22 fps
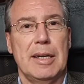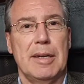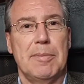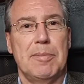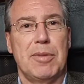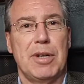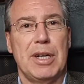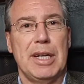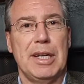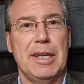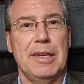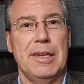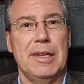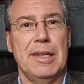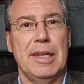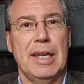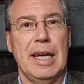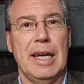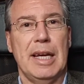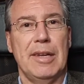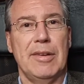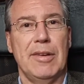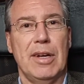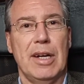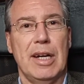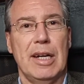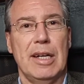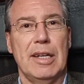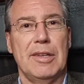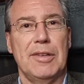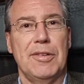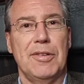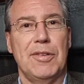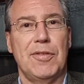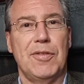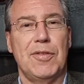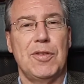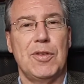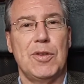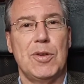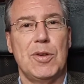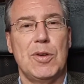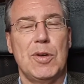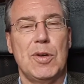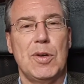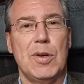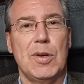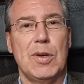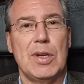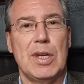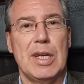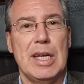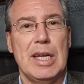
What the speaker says: Britain and Ireland for